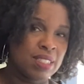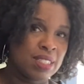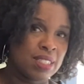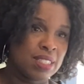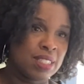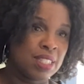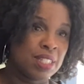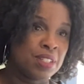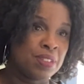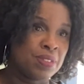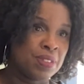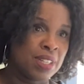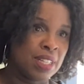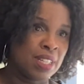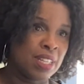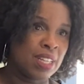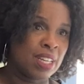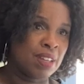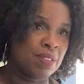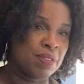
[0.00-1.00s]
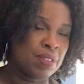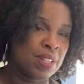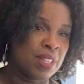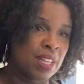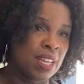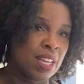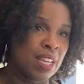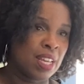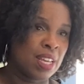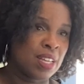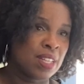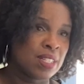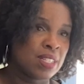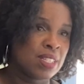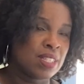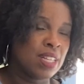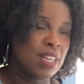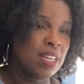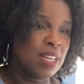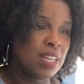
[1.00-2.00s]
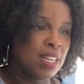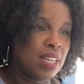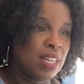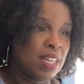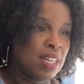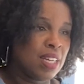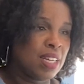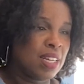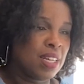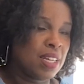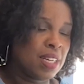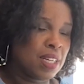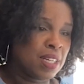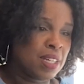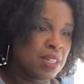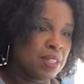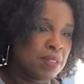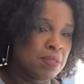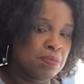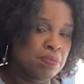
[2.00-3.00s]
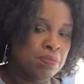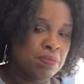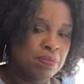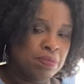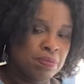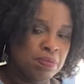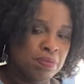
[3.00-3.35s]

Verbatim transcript: considering everything else. Yes. Um,